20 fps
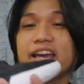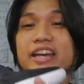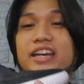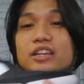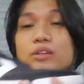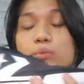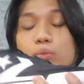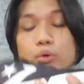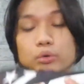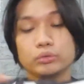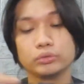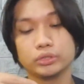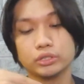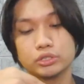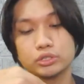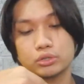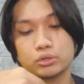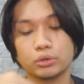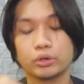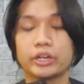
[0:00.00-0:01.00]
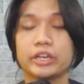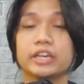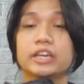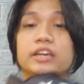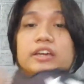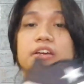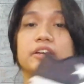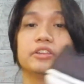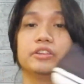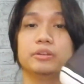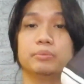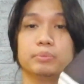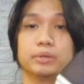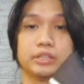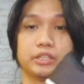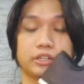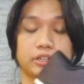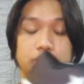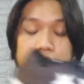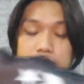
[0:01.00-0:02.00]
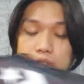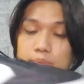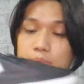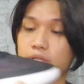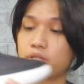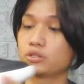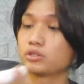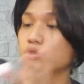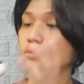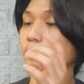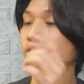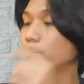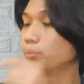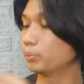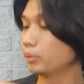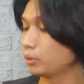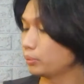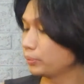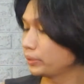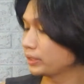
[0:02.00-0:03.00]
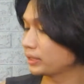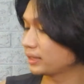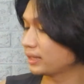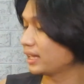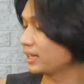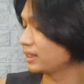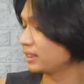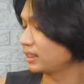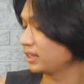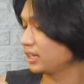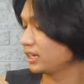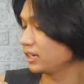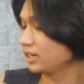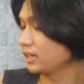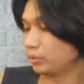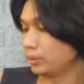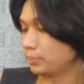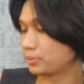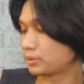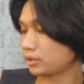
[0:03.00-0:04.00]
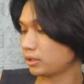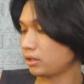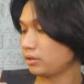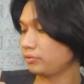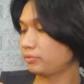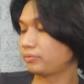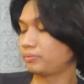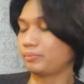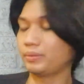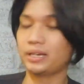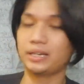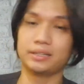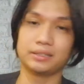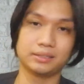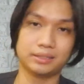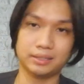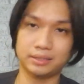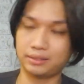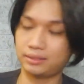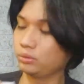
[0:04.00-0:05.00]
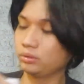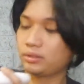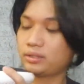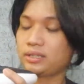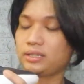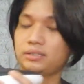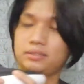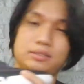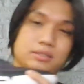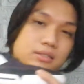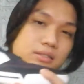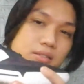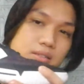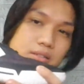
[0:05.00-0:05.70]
and it won't destroy the material, because the moment that thing rips off, man, the whole thing's just